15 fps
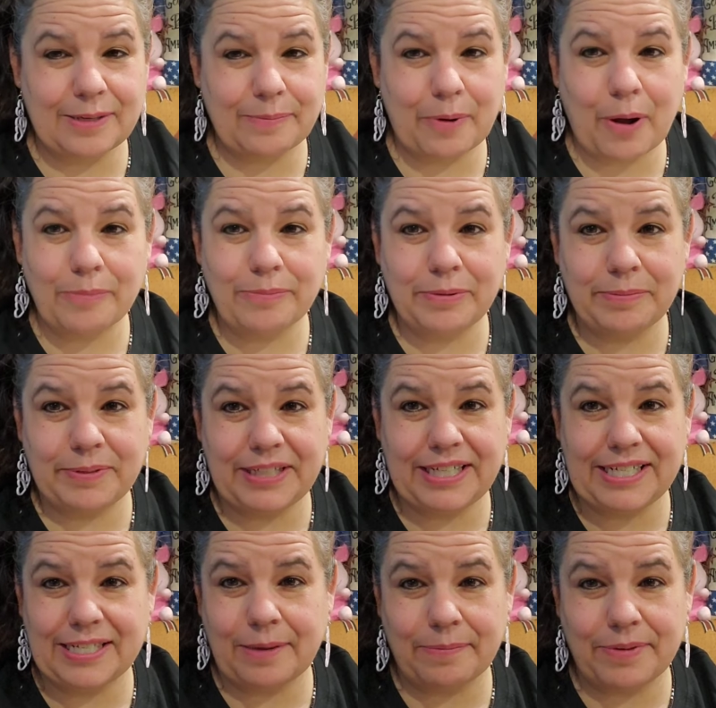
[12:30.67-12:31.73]
probably
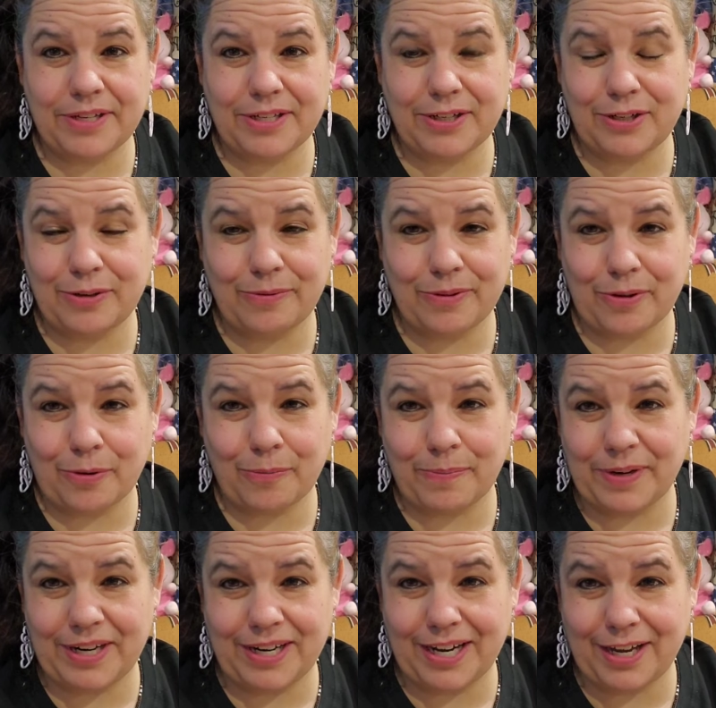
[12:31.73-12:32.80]
something to do with
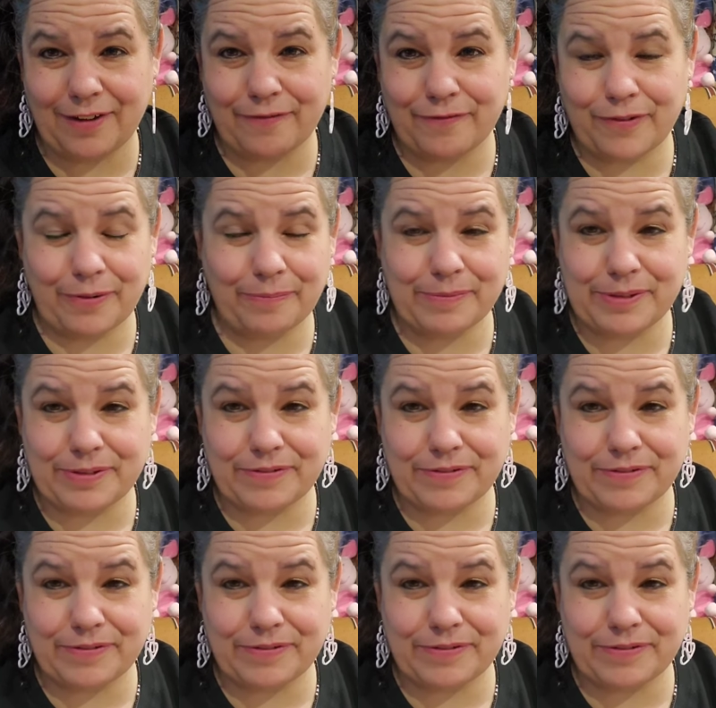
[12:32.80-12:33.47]
opening a gift from,